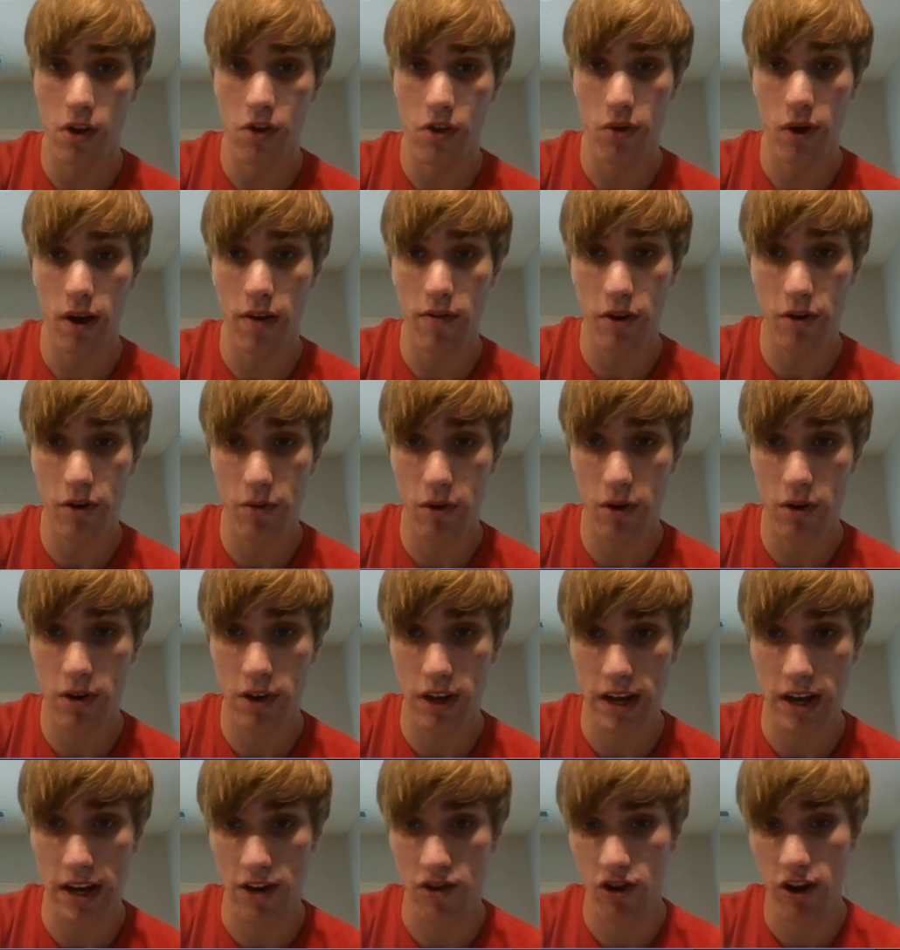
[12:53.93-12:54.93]
So after rook
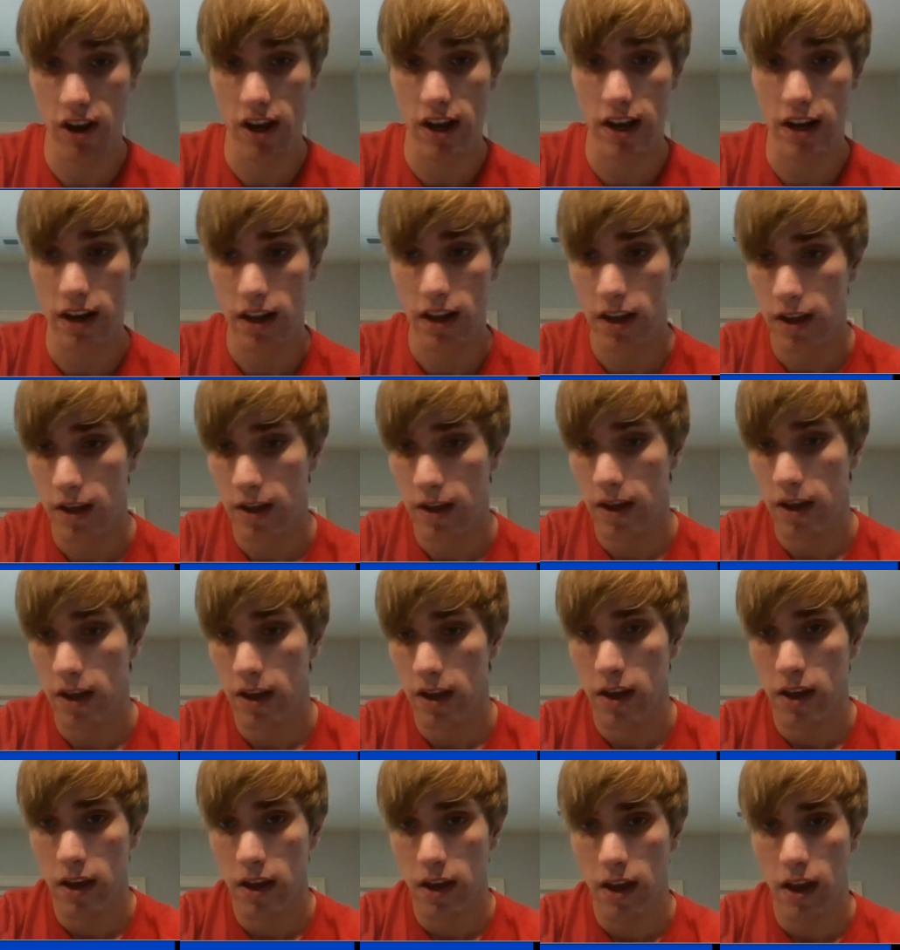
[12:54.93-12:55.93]
to h8,
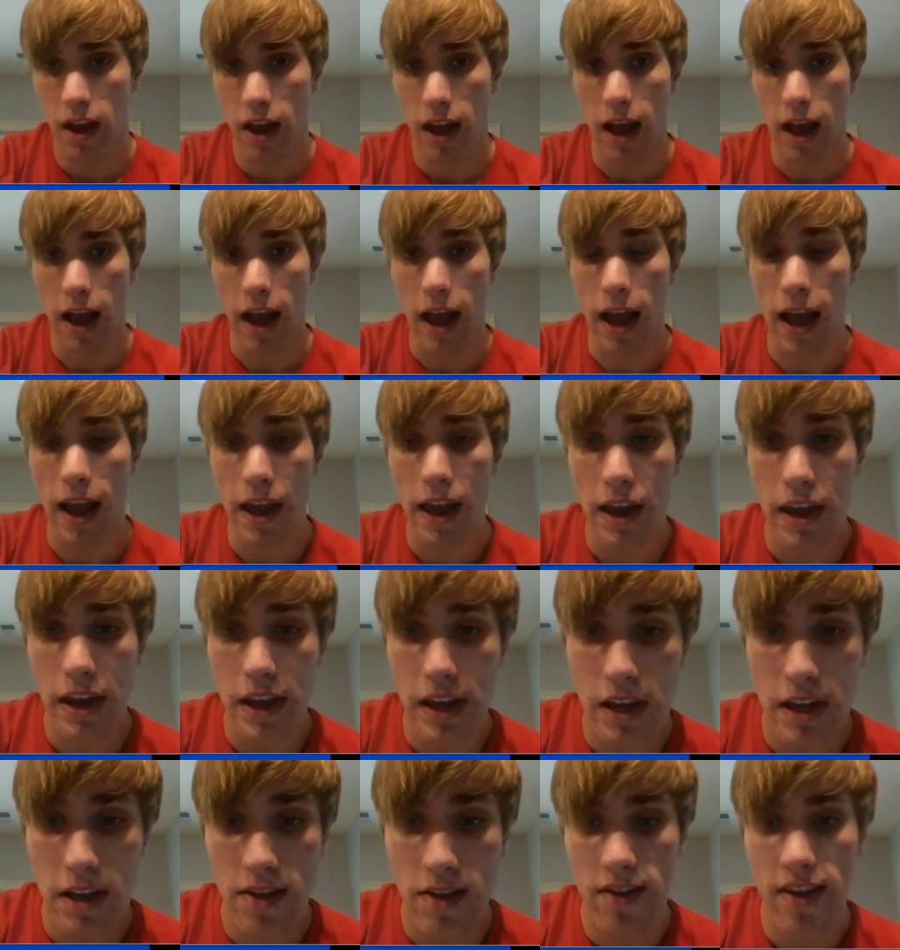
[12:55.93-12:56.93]

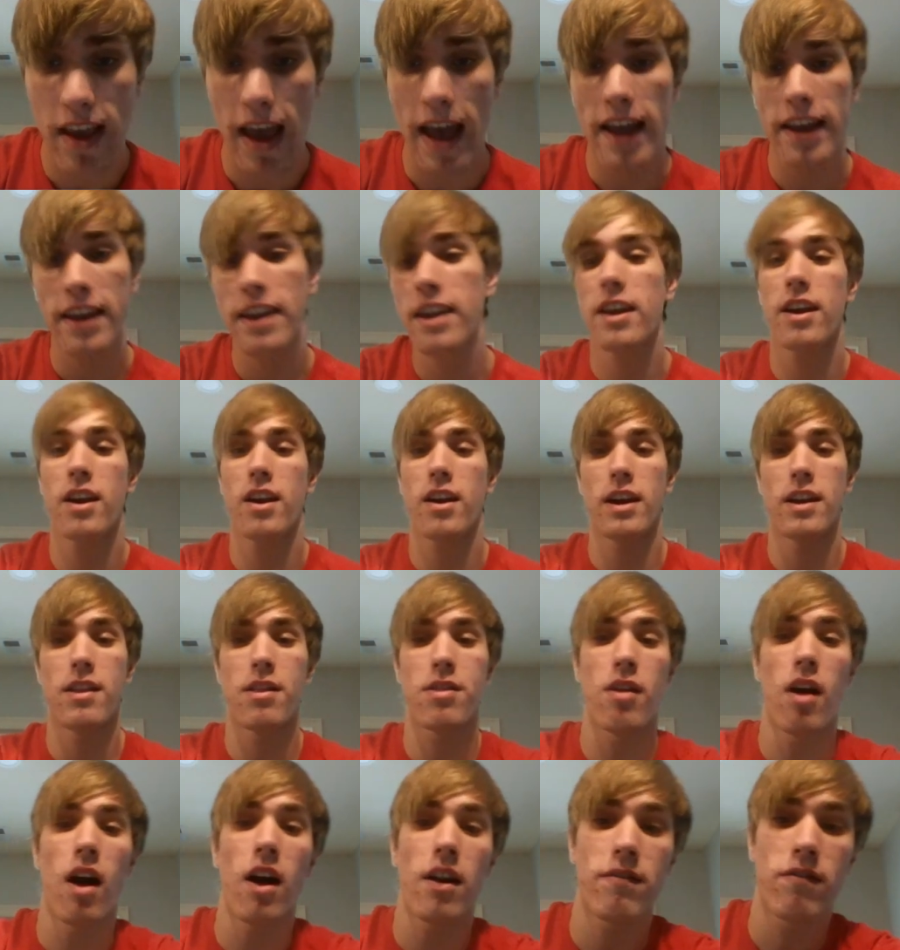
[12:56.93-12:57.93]
I sat here
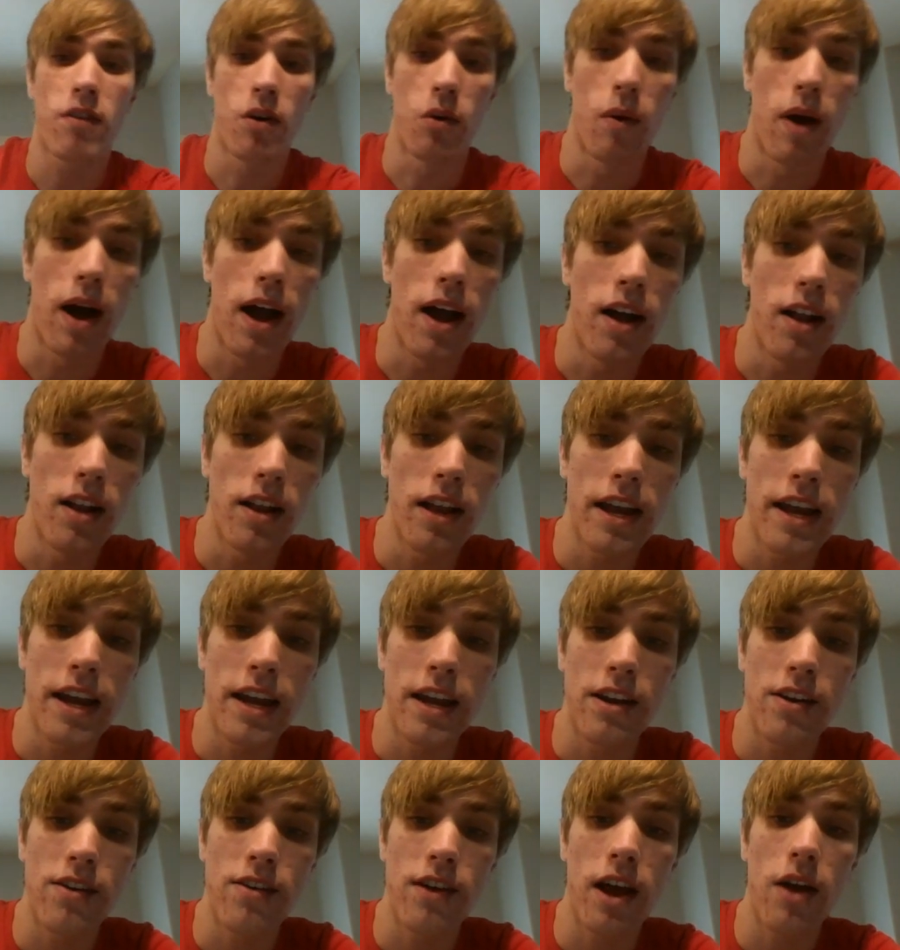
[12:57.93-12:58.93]
and thought for a while,
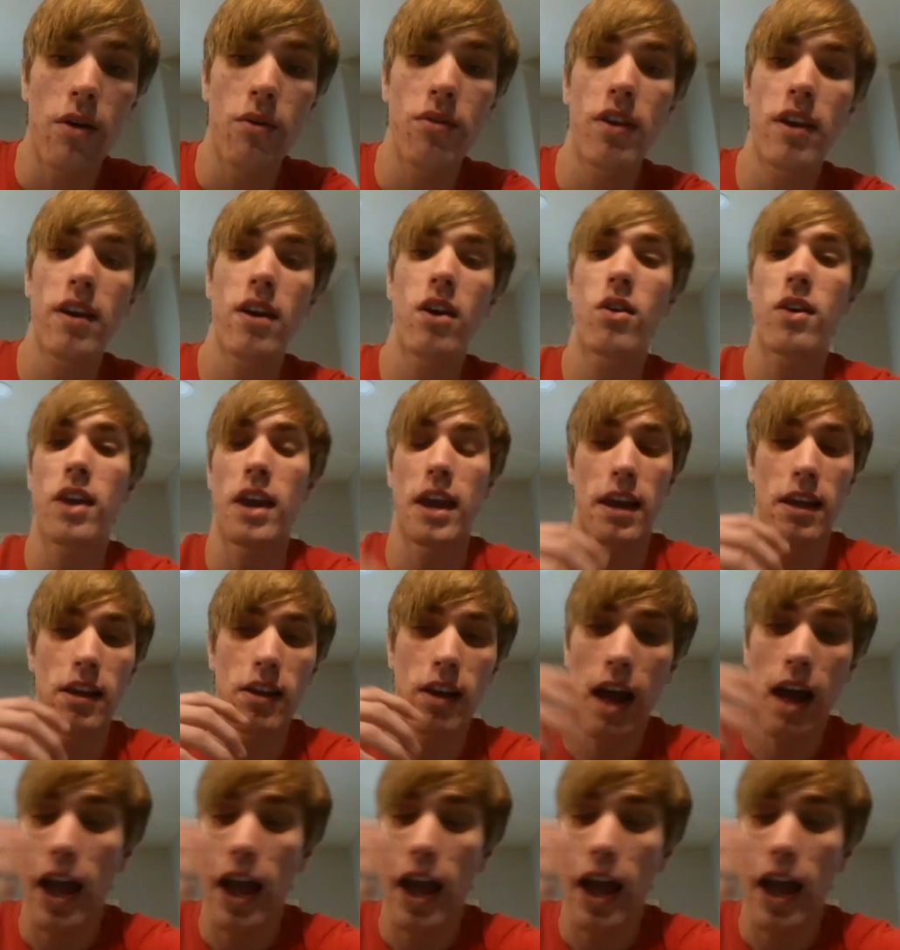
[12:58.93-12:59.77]
and I was like, okay,